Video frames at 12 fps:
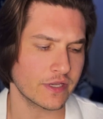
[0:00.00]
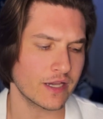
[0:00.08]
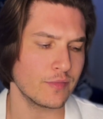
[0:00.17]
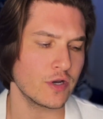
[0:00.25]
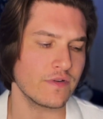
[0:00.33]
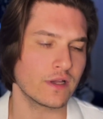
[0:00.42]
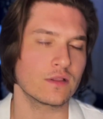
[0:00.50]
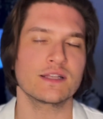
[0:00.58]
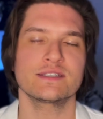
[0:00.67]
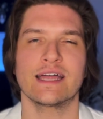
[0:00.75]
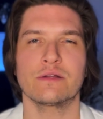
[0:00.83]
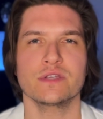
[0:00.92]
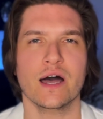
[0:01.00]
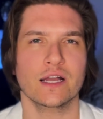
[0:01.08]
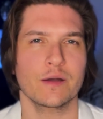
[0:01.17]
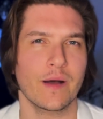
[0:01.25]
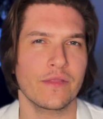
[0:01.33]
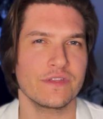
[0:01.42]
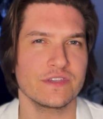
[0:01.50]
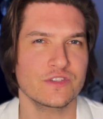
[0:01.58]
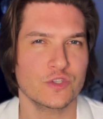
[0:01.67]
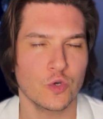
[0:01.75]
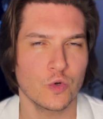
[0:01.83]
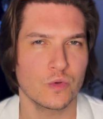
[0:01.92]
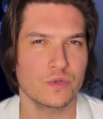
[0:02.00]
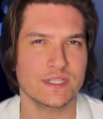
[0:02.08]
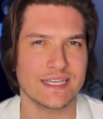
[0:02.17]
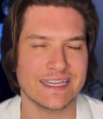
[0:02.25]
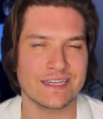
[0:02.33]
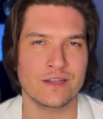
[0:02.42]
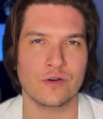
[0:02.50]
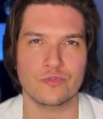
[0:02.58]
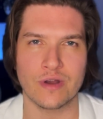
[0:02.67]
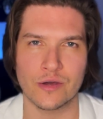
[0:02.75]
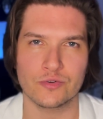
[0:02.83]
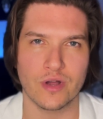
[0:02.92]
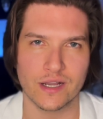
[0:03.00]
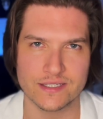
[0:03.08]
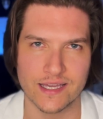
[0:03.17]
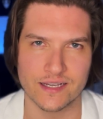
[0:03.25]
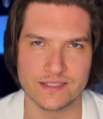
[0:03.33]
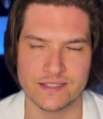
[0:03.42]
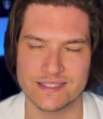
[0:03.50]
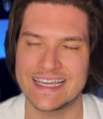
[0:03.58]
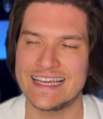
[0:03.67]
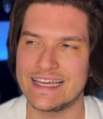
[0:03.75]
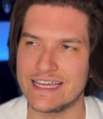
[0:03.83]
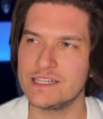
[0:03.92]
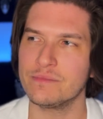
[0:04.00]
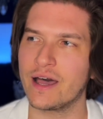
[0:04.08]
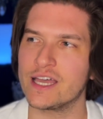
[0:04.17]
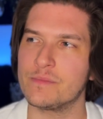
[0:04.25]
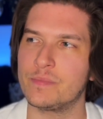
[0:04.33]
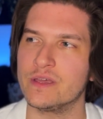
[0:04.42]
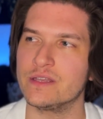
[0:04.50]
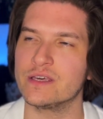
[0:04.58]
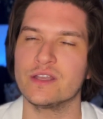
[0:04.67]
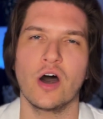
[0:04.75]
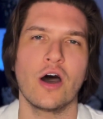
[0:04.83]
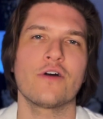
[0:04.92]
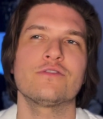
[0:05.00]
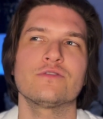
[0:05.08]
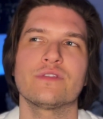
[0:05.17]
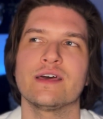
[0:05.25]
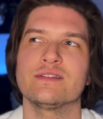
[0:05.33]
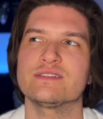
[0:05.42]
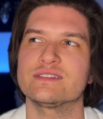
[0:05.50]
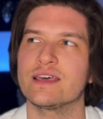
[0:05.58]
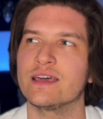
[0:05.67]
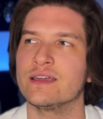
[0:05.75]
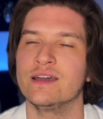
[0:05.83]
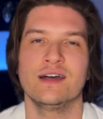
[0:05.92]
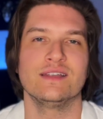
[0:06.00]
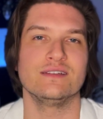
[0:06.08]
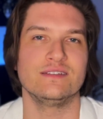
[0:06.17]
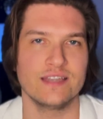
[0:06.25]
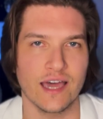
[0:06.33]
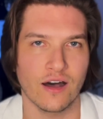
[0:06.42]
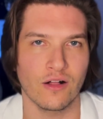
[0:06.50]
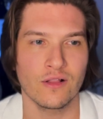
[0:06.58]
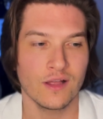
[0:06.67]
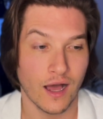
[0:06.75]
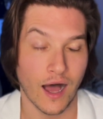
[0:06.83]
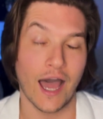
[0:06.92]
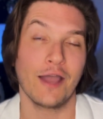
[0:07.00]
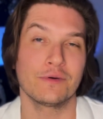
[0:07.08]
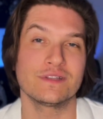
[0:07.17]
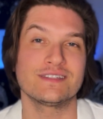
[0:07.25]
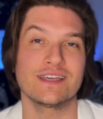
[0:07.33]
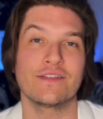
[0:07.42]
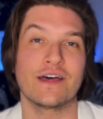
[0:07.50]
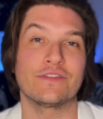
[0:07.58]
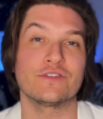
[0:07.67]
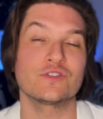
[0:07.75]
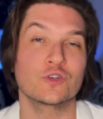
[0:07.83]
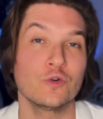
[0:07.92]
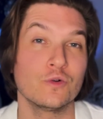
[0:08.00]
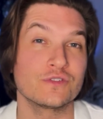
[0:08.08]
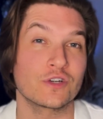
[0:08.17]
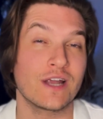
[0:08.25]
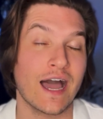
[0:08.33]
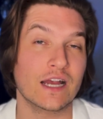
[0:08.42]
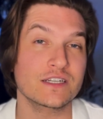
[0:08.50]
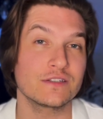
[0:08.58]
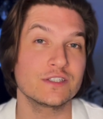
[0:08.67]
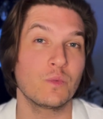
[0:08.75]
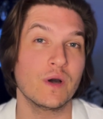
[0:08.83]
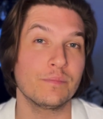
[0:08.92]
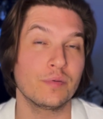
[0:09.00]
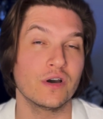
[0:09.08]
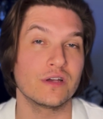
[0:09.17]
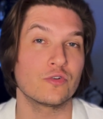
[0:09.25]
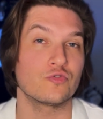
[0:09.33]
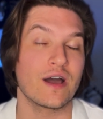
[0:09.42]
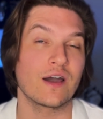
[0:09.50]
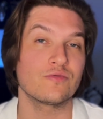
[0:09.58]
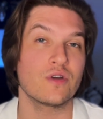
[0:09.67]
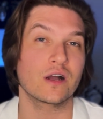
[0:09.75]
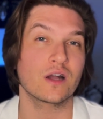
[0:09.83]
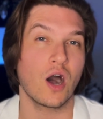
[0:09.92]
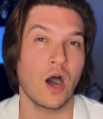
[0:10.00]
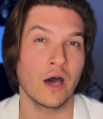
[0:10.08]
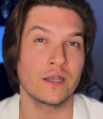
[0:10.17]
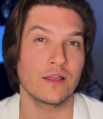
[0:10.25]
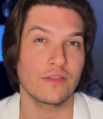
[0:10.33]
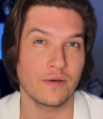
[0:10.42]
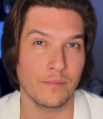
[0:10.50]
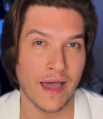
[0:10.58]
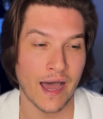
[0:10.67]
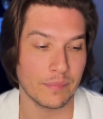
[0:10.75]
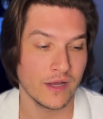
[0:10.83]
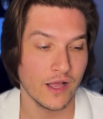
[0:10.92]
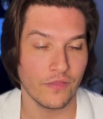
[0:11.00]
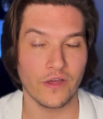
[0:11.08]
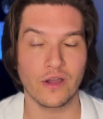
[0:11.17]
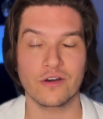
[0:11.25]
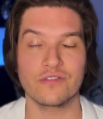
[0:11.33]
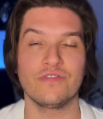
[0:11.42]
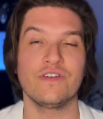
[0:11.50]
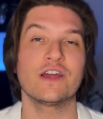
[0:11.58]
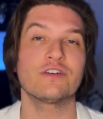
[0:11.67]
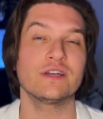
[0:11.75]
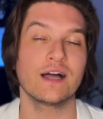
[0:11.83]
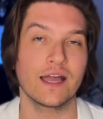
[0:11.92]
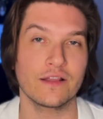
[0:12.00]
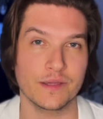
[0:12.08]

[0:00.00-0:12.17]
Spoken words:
it moving, let's now talk about the schools in Round Rock, Texas. In my opinion, other than, say, Dell, I would say that the schools are actually what put Round Rock on the map. They are very highly